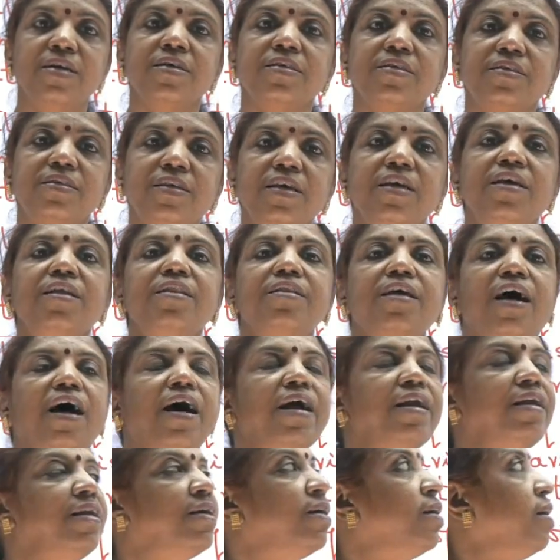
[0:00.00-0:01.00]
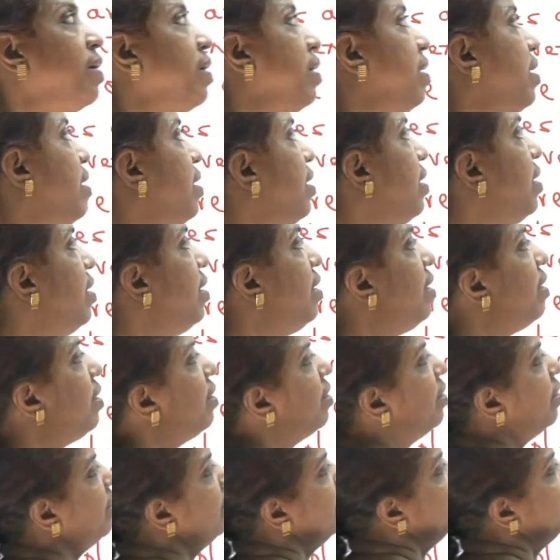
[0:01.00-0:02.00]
See that here